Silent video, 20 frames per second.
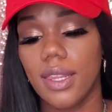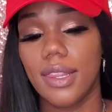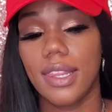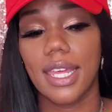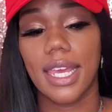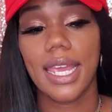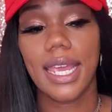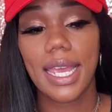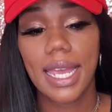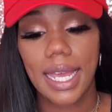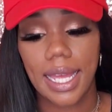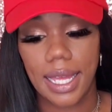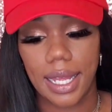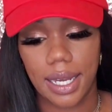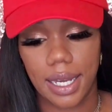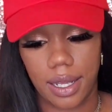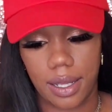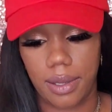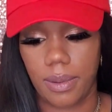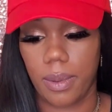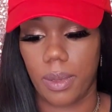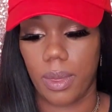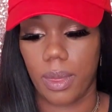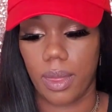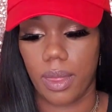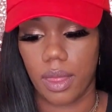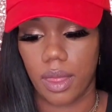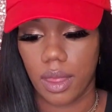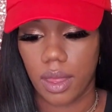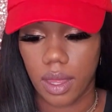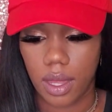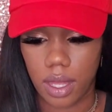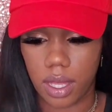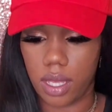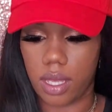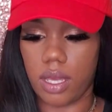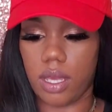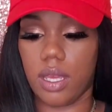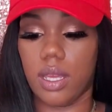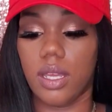then
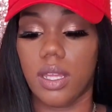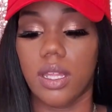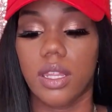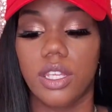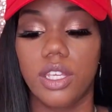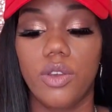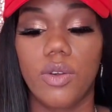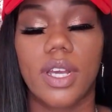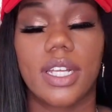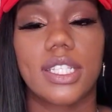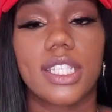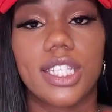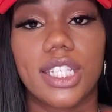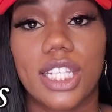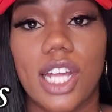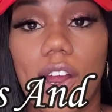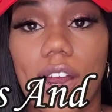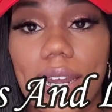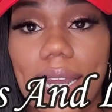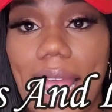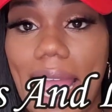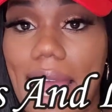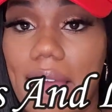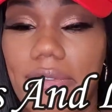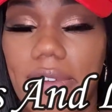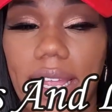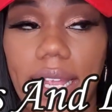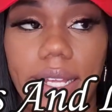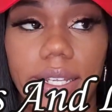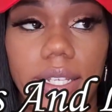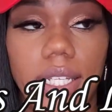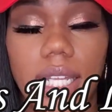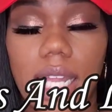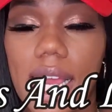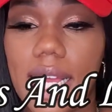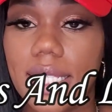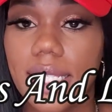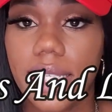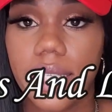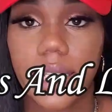you can start having
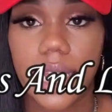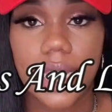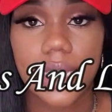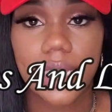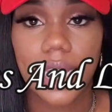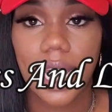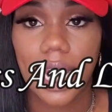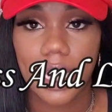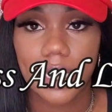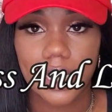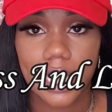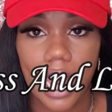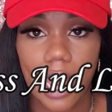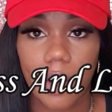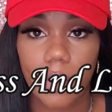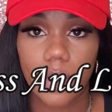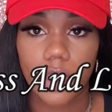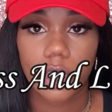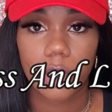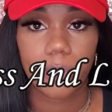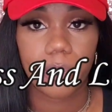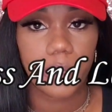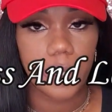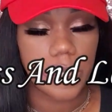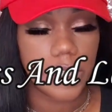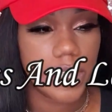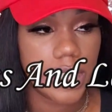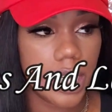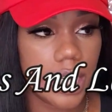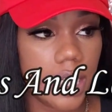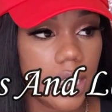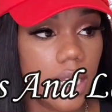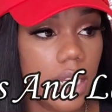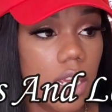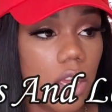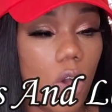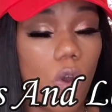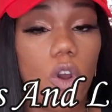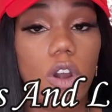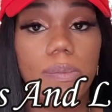less and less contact with the person
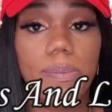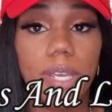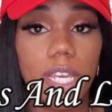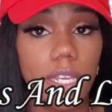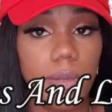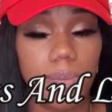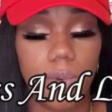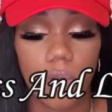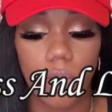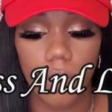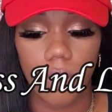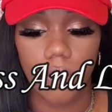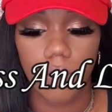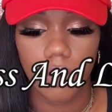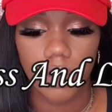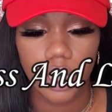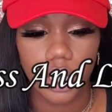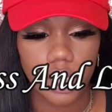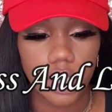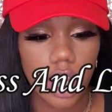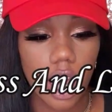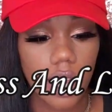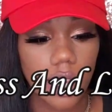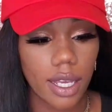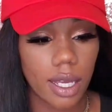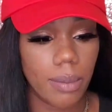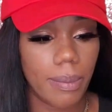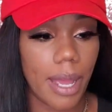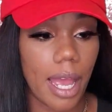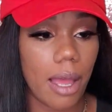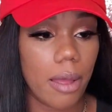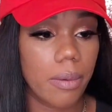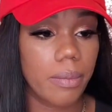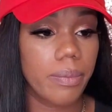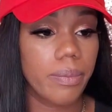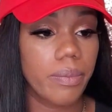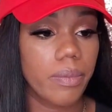or people you're talking about.